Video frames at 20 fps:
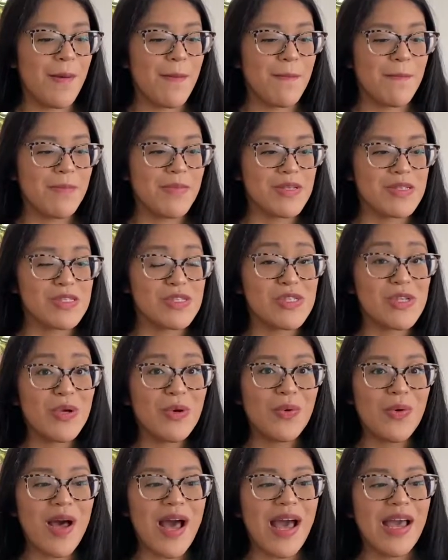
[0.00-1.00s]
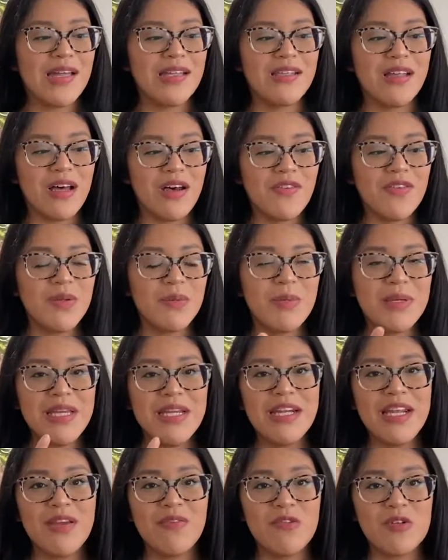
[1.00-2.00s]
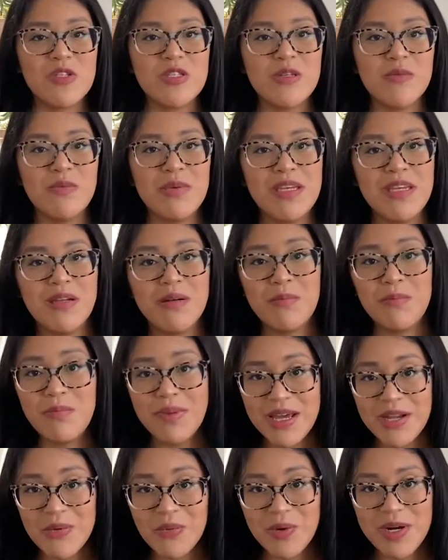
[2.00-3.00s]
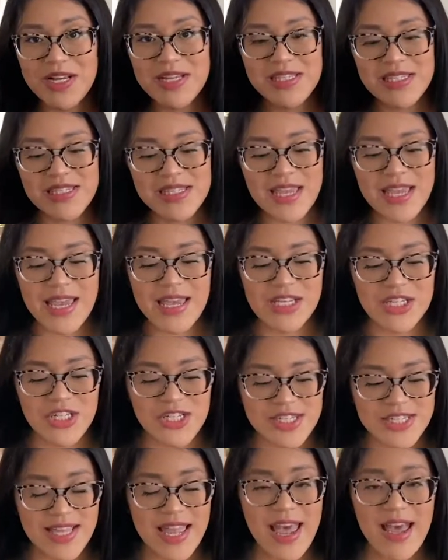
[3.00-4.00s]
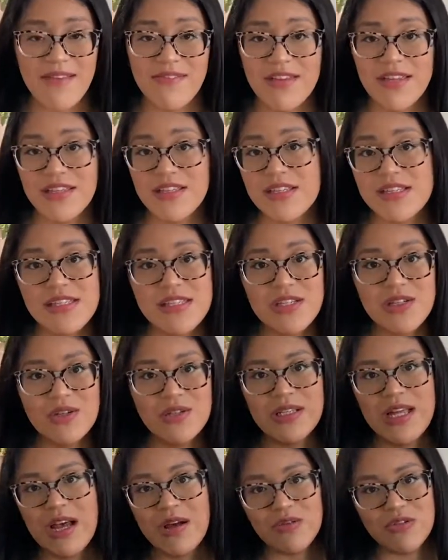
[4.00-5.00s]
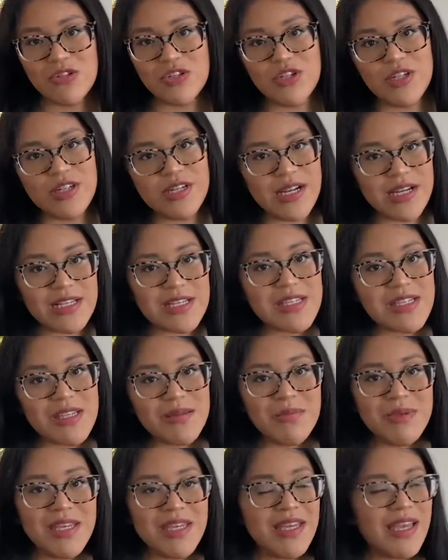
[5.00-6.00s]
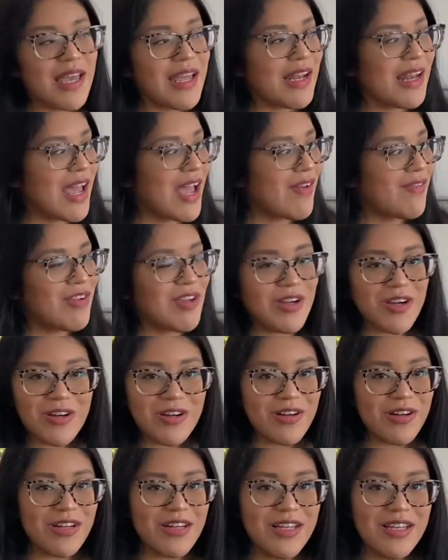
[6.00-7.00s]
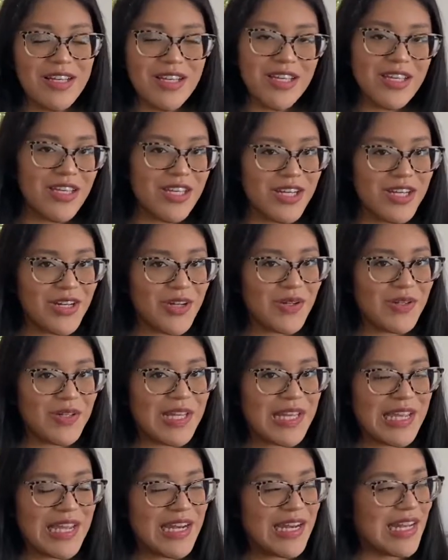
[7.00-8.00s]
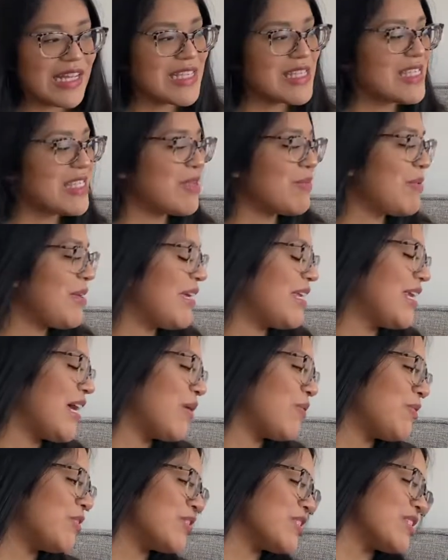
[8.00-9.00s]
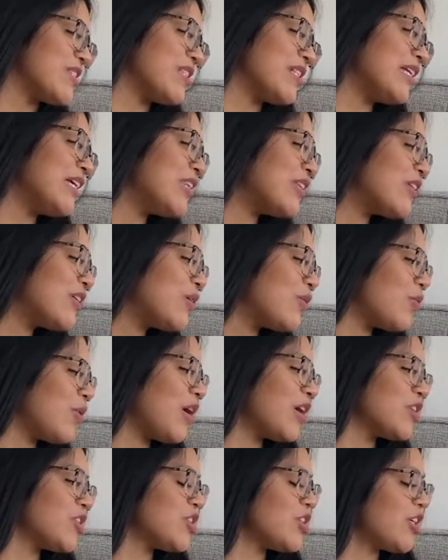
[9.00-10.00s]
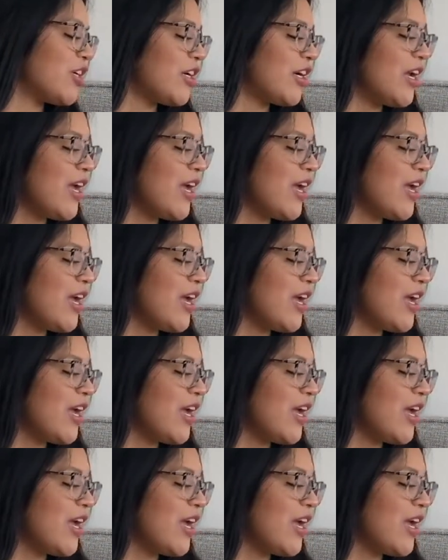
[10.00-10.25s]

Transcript: So I loved being able to be in bed rest and just having this little lounger next to me and having her, you know, laying next to me, and I would just lay there and watch her.